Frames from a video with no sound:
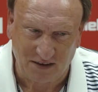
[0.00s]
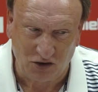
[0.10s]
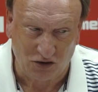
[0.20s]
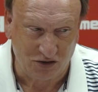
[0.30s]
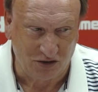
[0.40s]
I've
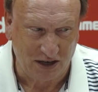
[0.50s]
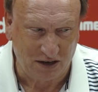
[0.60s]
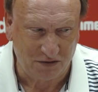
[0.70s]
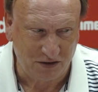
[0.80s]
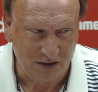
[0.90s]
not done
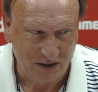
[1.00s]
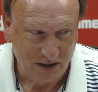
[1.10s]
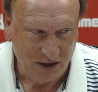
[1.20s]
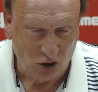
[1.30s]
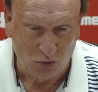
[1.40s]
that for a,
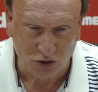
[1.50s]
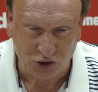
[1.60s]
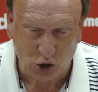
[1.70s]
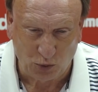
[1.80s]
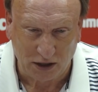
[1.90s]
almost
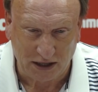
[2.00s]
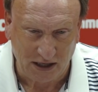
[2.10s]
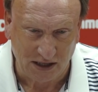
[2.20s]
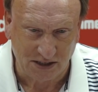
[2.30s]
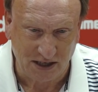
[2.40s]
a couple of
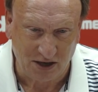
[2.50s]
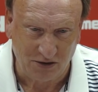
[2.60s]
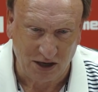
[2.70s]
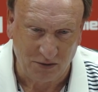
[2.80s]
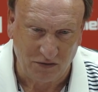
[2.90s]
years now.
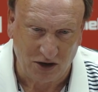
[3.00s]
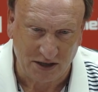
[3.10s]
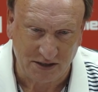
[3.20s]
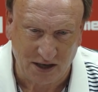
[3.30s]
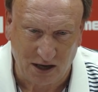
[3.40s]
Really, we've not
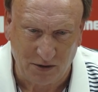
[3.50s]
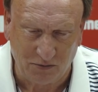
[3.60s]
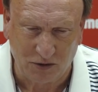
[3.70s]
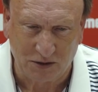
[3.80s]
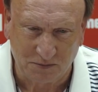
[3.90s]
had time,
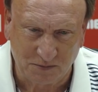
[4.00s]
have we?